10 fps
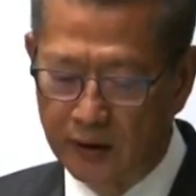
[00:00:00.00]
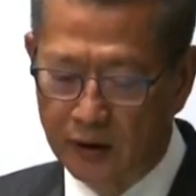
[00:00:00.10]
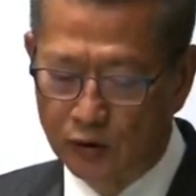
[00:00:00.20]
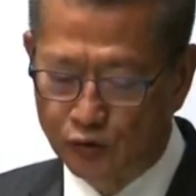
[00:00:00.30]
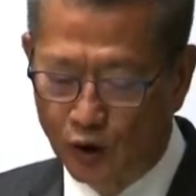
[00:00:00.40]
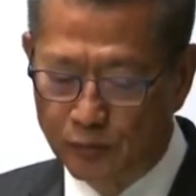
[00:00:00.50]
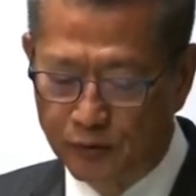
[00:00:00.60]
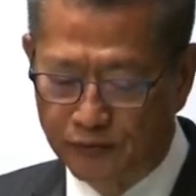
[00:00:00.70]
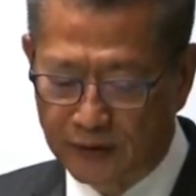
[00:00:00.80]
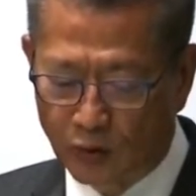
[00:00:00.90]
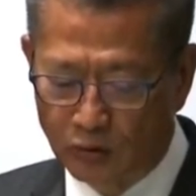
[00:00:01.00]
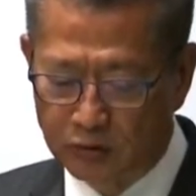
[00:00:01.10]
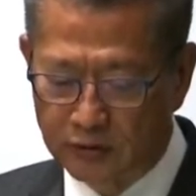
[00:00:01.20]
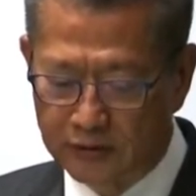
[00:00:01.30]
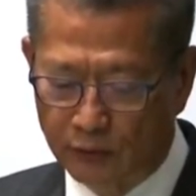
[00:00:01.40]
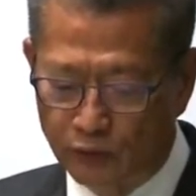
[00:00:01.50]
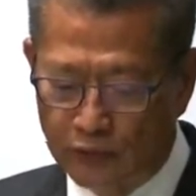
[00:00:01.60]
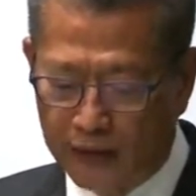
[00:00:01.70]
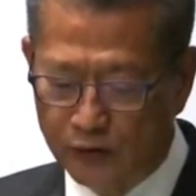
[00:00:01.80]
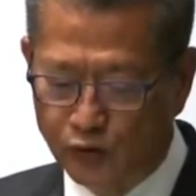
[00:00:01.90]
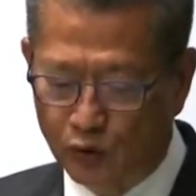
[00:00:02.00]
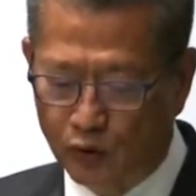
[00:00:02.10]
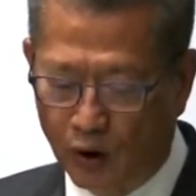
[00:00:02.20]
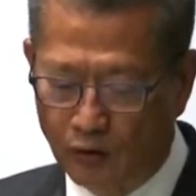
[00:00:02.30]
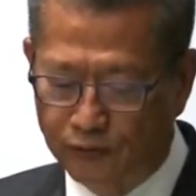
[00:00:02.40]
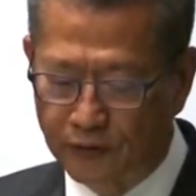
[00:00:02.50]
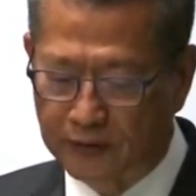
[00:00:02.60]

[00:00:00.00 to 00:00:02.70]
The government will ask the ERB to launch the fourth